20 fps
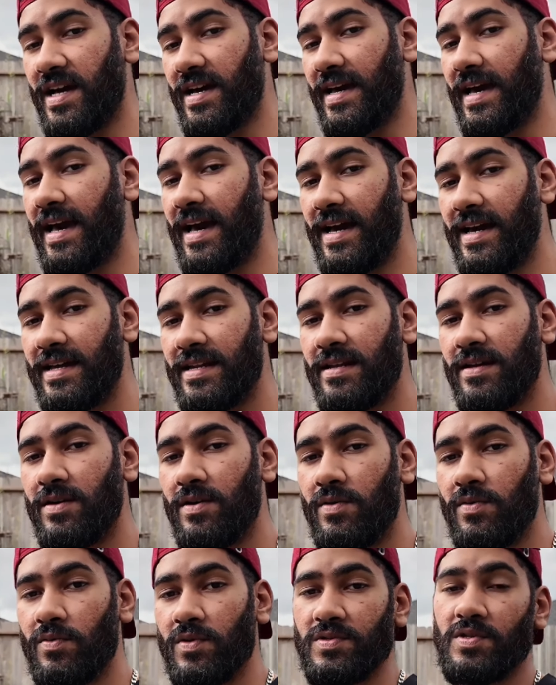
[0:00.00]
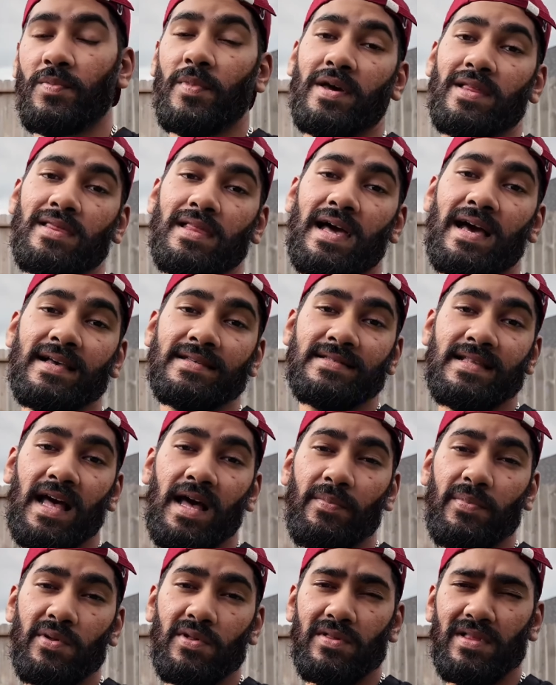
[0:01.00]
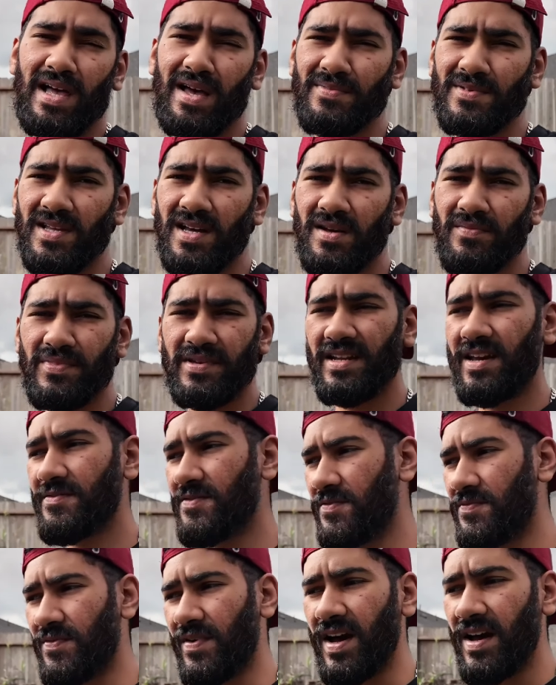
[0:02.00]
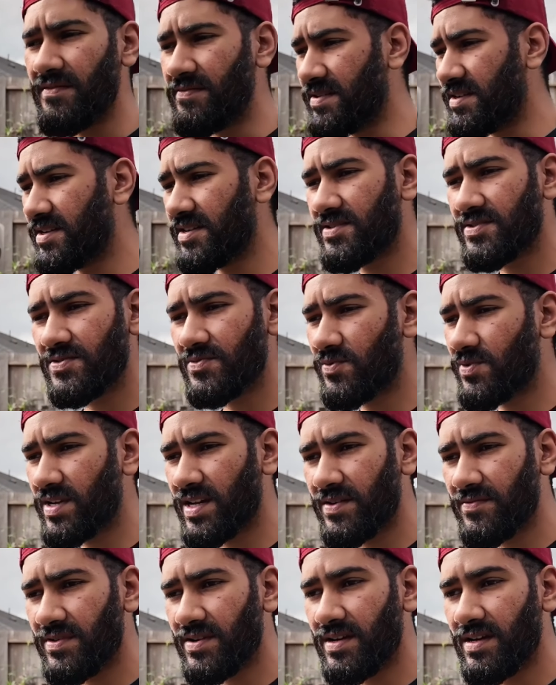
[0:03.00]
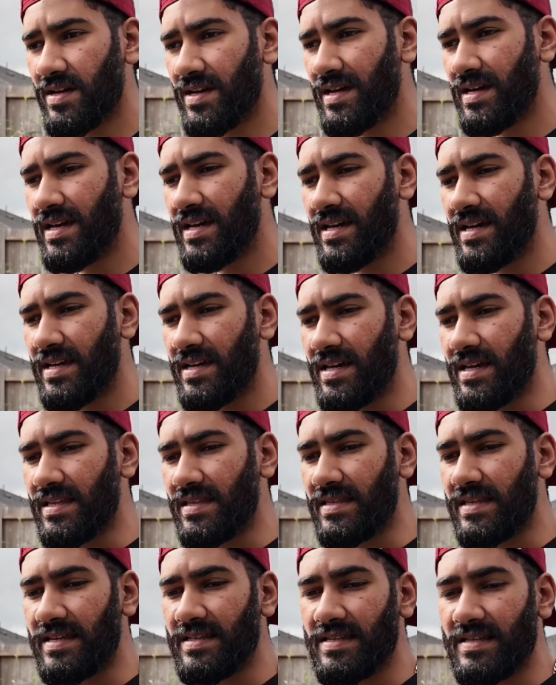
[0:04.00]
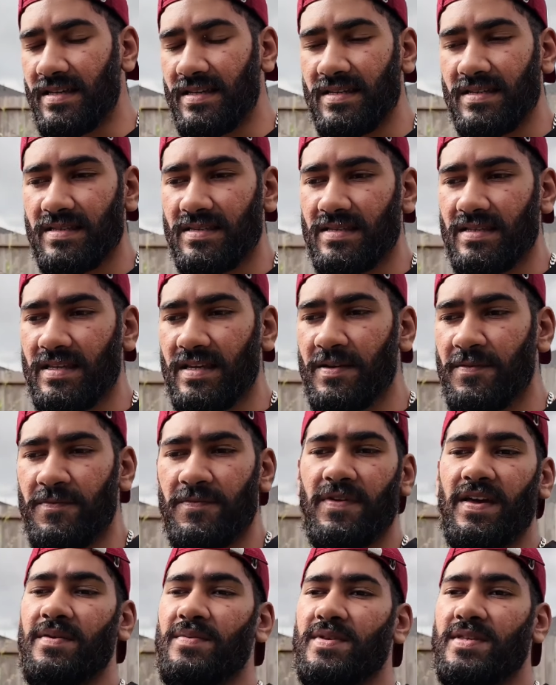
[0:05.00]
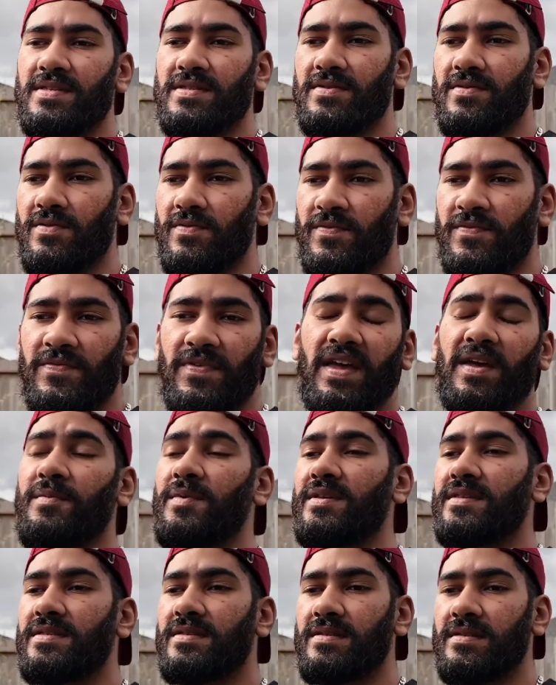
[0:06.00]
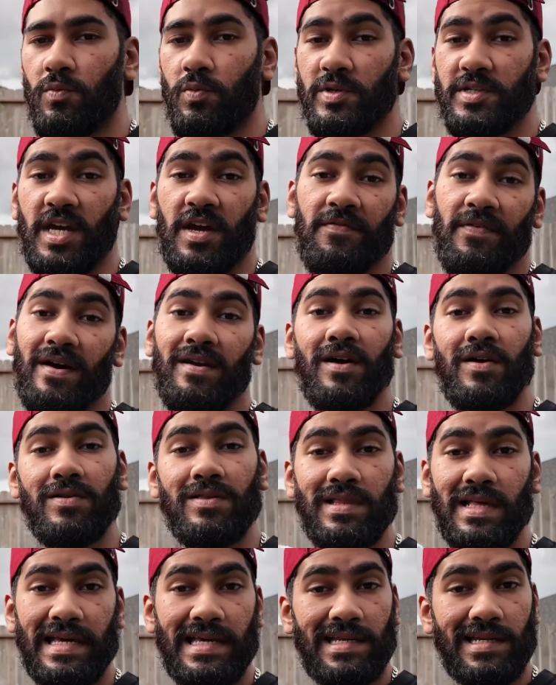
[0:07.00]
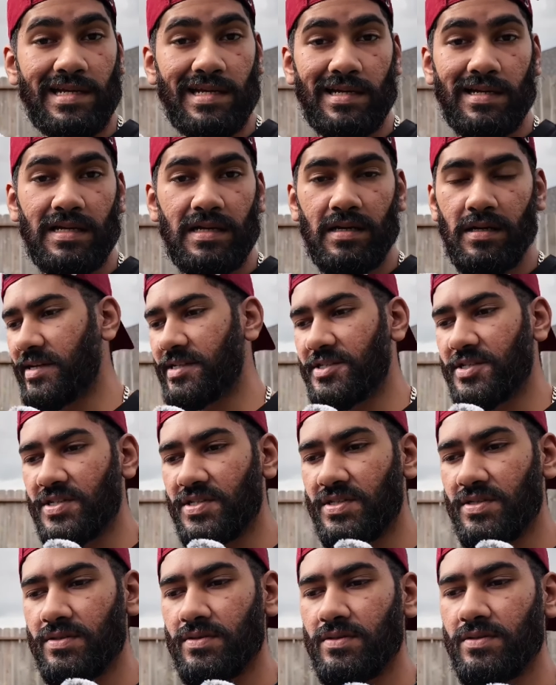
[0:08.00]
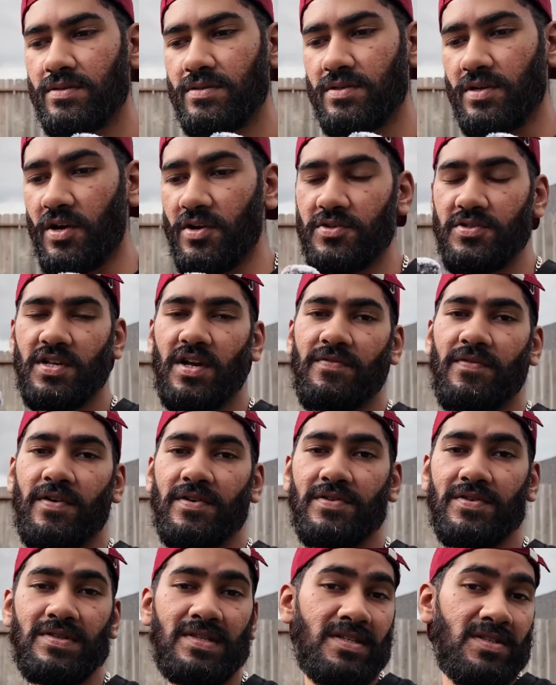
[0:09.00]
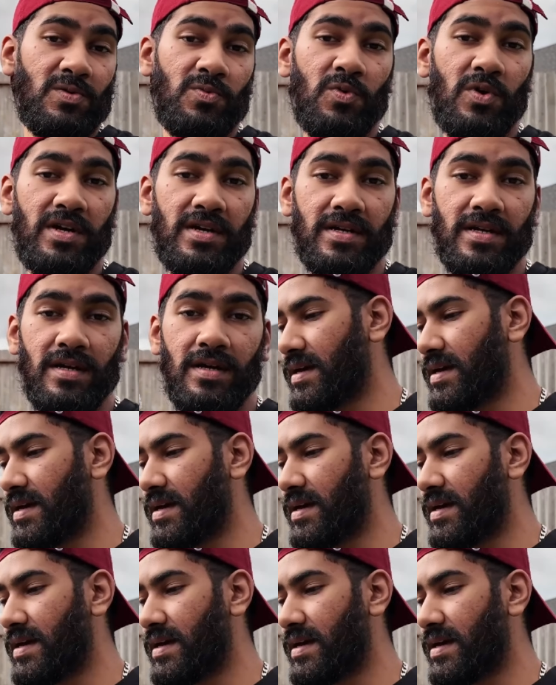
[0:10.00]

I had was on my last Apple laptop, and after 5 years or whatever, it is infamous or famous, which I found out later, where it just turns off on you and doesn't work.